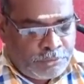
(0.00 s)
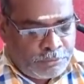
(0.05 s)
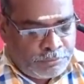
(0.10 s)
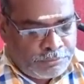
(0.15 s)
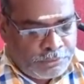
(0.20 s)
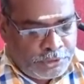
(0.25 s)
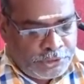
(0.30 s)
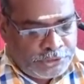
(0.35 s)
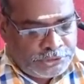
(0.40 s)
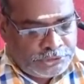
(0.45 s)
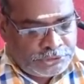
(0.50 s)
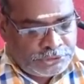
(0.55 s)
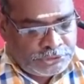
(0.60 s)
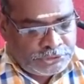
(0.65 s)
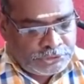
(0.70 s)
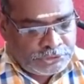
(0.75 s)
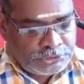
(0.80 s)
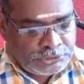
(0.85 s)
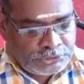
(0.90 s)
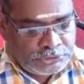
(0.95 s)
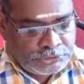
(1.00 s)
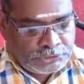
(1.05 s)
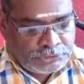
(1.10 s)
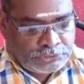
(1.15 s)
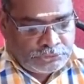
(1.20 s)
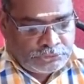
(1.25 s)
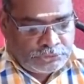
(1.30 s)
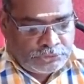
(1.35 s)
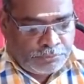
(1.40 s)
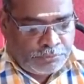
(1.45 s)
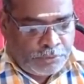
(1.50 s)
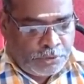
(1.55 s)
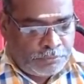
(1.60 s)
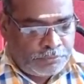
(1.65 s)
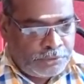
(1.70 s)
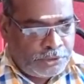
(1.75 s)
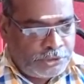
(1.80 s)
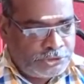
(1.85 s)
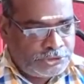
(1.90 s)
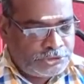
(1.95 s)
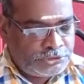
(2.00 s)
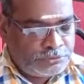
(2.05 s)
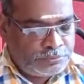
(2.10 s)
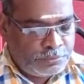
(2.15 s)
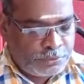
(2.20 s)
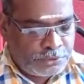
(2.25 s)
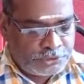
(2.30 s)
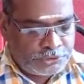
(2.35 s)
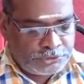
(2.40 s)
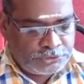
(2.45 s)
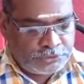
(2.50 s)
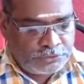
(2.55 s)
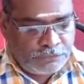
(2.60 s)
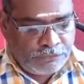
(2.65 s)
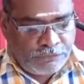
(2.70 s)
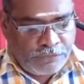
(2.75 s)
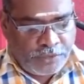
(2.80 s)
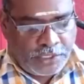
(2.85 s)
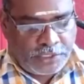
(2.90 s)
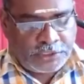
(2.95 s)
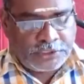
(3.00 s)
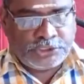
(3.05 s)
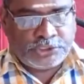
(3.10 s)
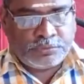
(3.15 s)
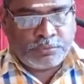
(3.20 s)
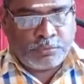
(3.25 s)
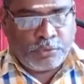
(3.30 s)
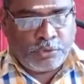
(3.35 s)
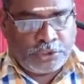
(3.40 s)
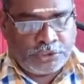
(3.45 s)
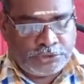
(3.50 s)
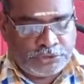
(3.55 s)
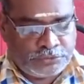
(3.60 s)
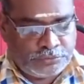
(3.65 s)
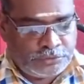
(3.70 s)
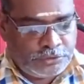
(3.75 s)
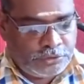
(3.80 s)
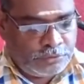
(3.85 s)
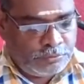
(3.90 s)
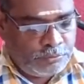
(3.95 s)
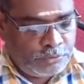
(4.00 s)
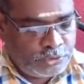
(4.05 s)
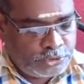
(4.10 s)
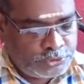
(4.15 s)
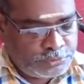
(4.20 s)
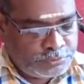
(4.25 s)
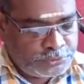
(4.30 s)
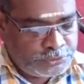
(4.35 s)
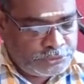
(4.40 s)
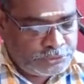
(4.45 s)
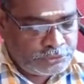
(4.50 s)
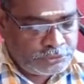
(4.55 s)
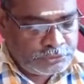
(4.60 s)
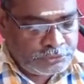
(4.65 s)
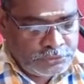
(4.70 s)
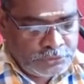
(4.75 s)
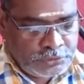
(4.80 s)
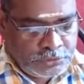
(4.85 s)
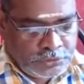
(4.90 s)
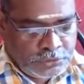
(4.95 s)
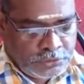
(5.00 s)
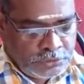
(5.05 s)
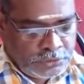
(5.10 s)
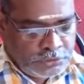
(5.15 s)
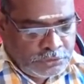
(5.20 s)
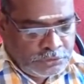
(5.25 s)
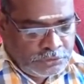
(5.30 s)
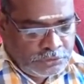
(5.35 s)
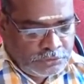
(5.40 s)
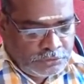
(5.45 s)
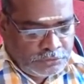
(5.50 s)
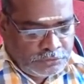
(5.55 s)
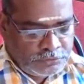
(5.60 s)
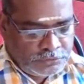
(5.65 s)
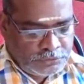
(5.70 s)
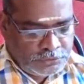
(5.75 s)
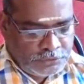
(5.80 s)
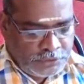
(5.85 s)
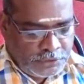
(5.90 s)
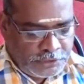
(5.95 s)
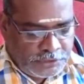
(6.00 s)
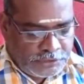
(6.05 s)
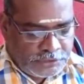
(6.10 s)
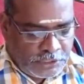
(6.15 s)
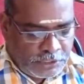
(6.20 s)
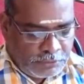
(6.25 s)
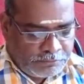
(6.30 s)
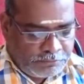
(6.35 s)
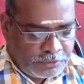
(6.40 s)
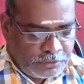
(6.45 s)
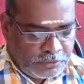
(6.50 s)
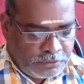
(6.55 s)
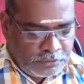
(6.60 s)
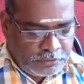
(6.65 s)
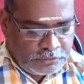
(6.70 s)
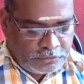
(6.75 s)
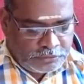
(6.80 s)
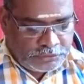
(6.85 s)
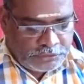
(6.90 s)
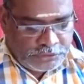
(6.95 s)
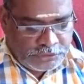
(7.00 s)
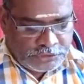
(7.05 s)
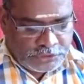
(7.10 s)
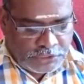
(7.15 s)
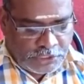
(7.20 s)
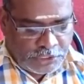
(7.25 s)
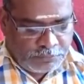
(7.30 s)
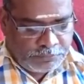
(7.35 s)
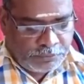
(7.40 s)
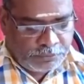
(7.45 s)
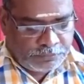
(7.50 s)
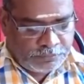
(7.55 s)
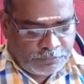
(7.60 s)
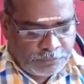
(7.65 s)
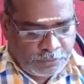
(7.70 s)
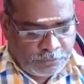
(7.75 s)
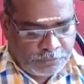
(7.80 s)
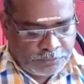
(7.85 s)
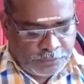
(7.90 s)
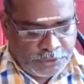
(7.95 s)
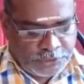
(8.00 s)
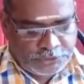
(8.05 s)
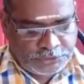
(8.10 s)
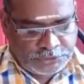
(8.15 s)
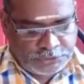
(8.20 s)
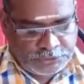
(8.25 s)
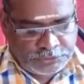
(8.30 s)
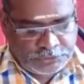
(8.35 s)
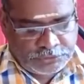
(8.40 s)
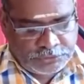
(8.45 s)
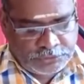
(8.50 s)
populations. The population presses the various points of the atmosphere. In example on this type of population,